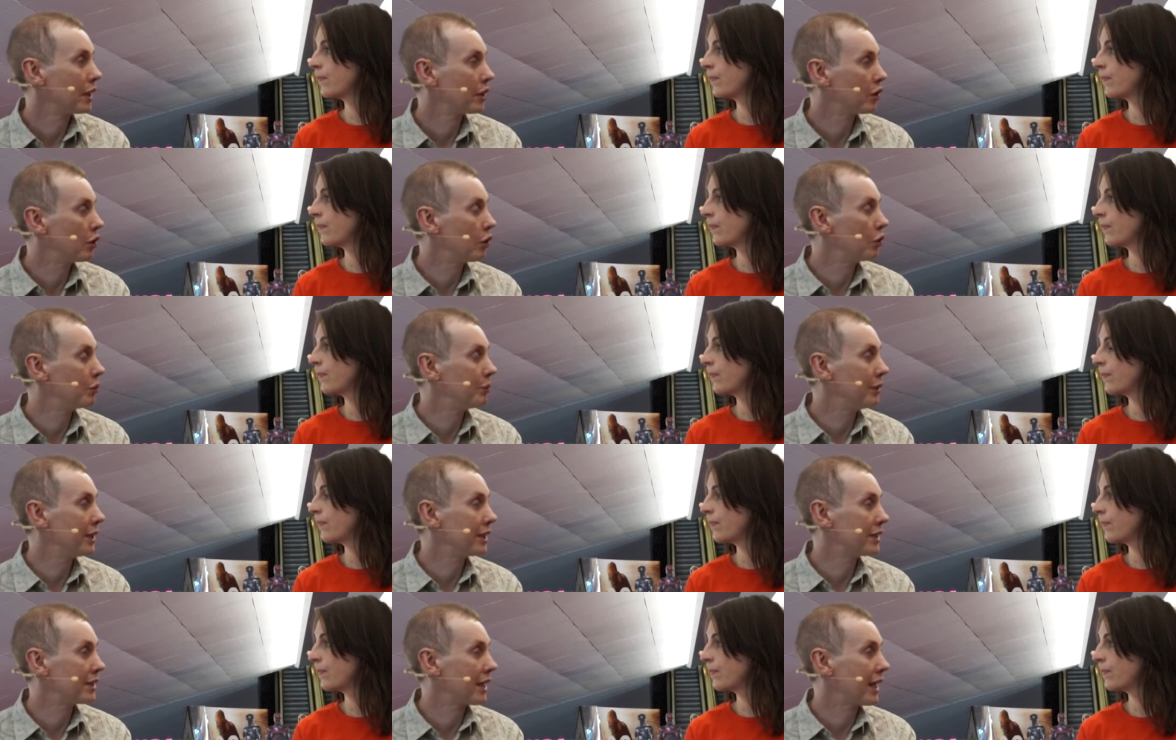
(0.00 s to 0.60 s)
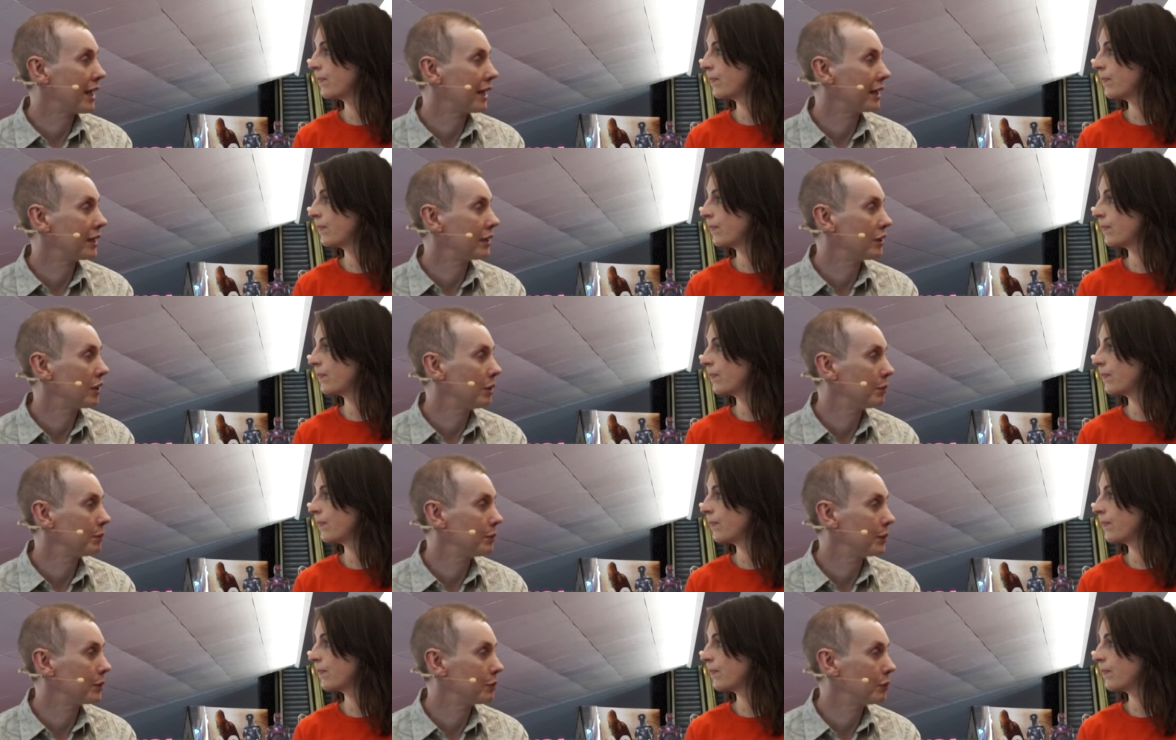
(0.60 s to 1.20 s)
Speaker 1: code being
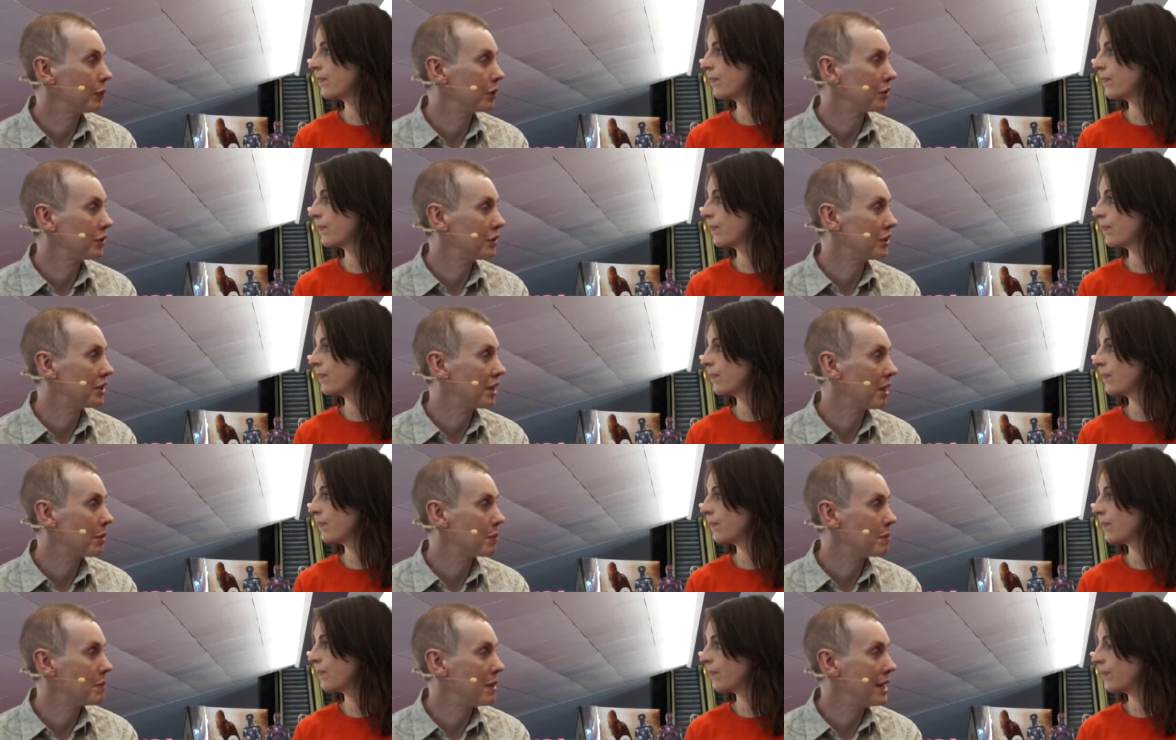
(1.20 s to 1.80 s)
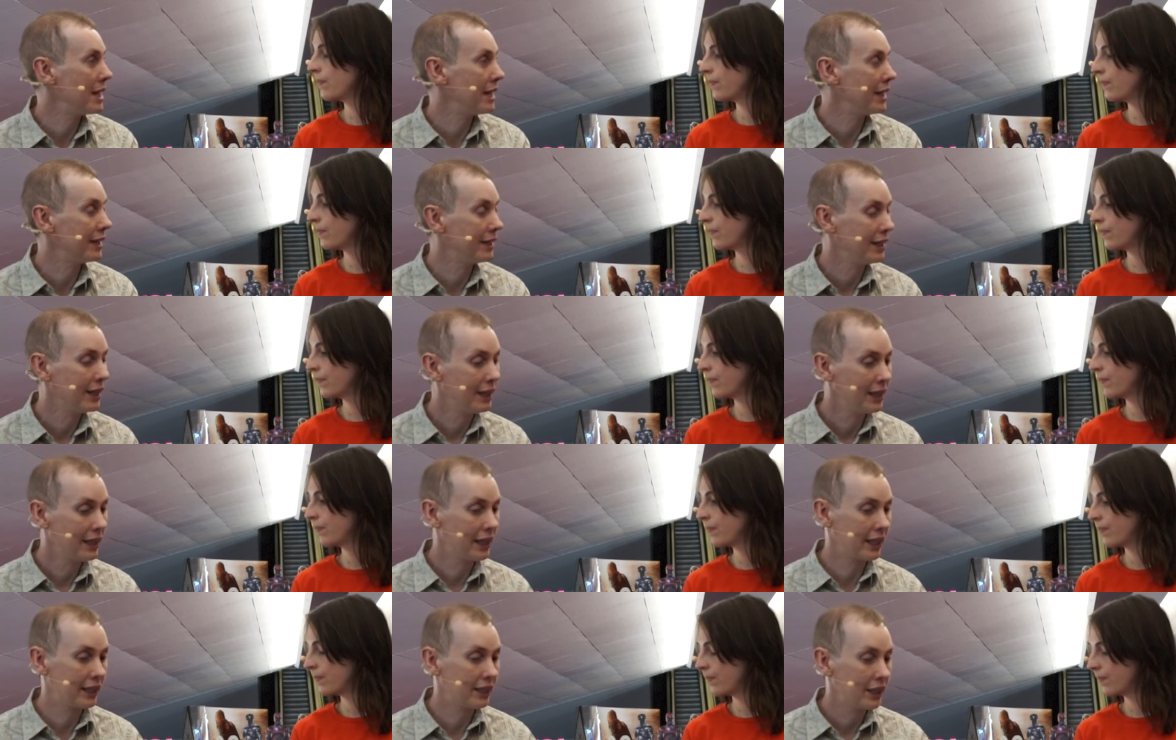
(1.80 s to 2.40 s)
tangled up, but what does that
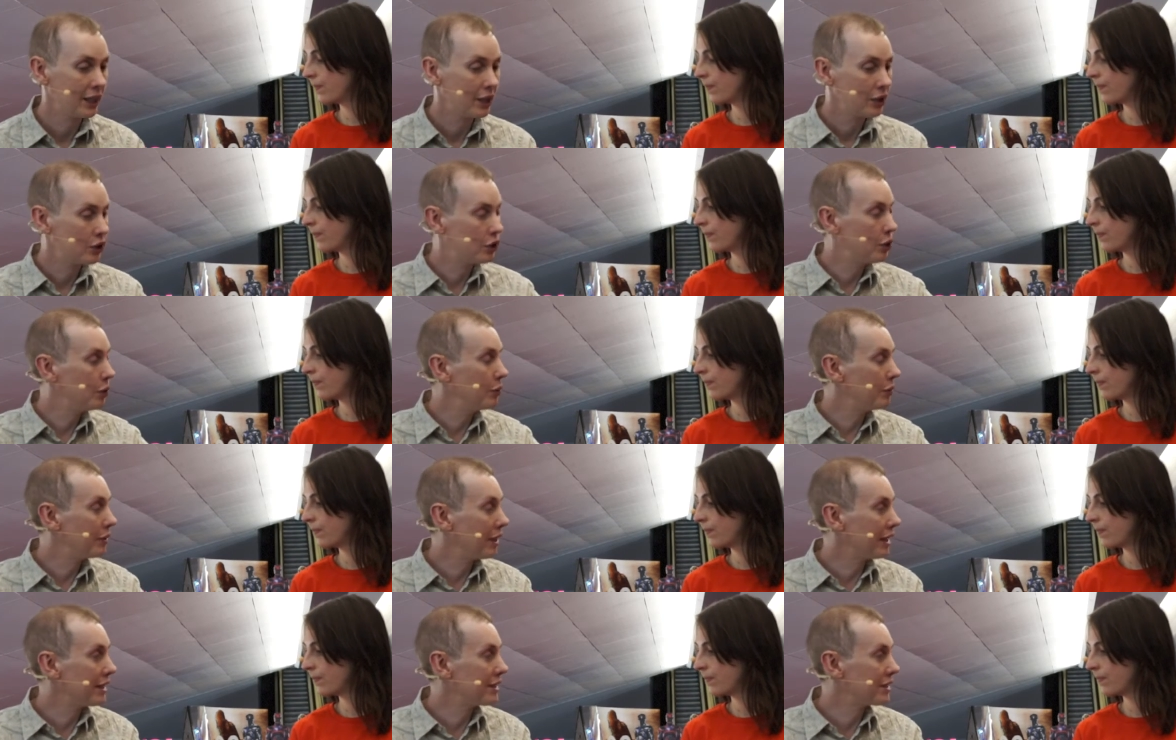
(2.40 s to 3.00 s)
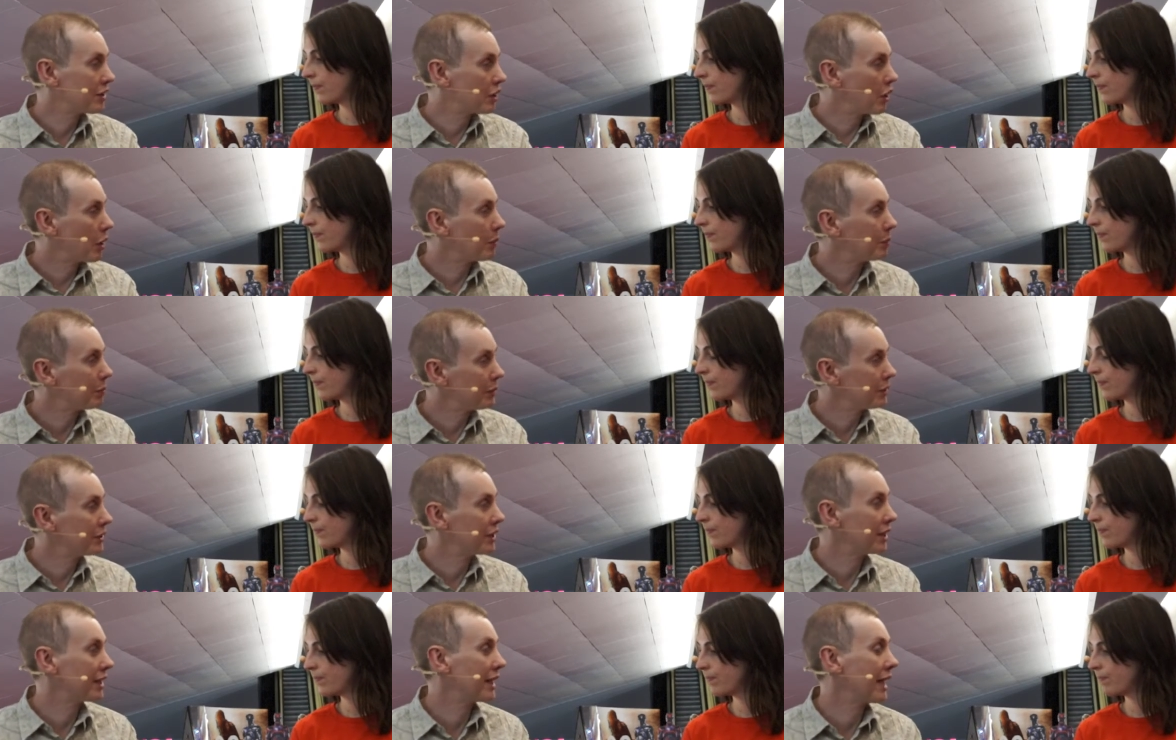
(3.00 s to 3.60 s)
mean? Like two things
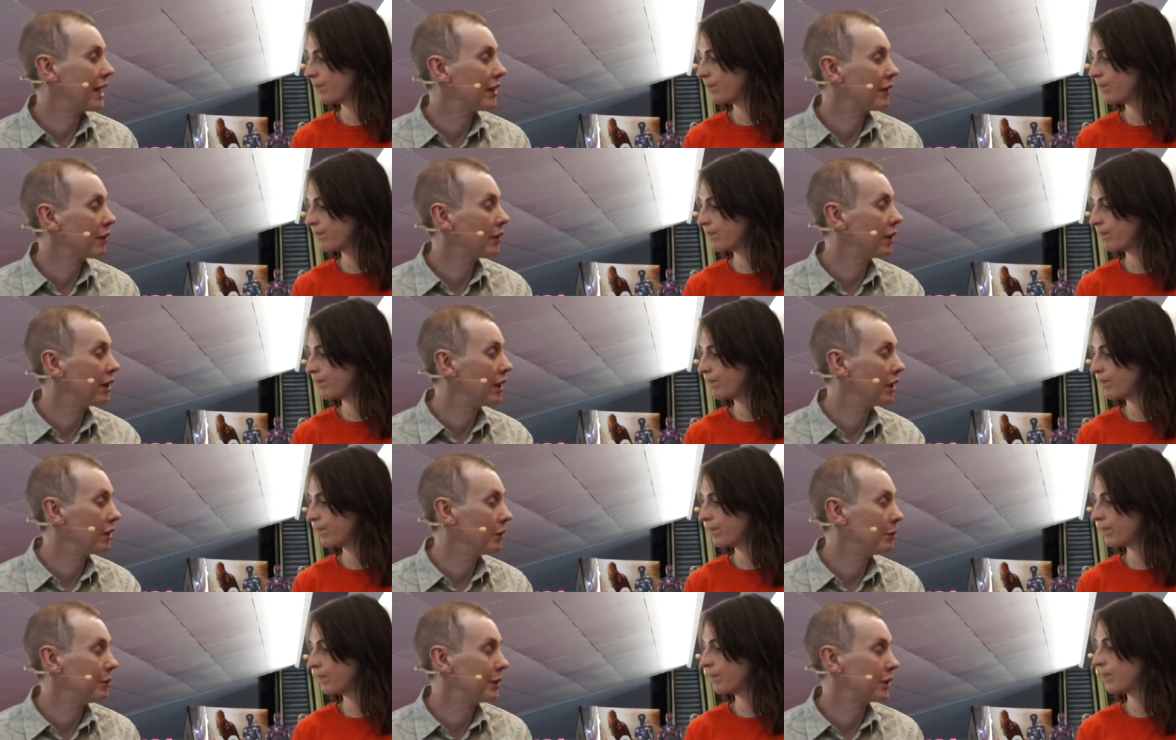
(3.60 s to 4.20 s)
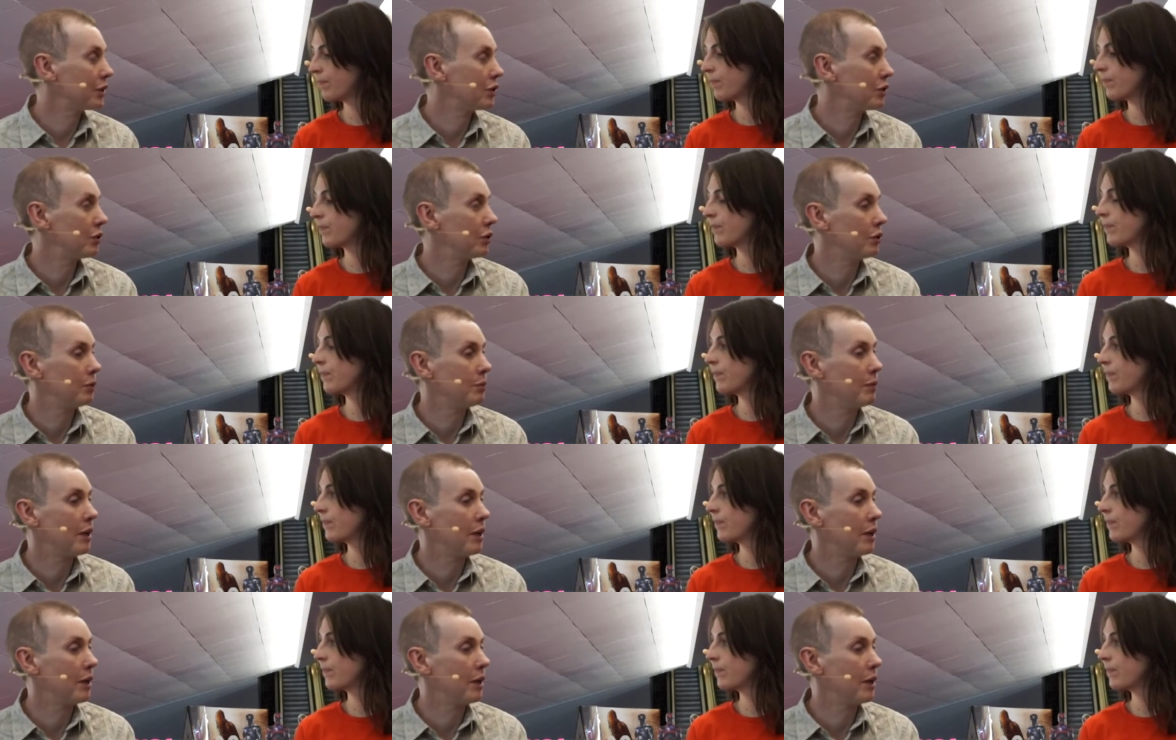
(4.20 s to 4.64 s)
couple together a little bit too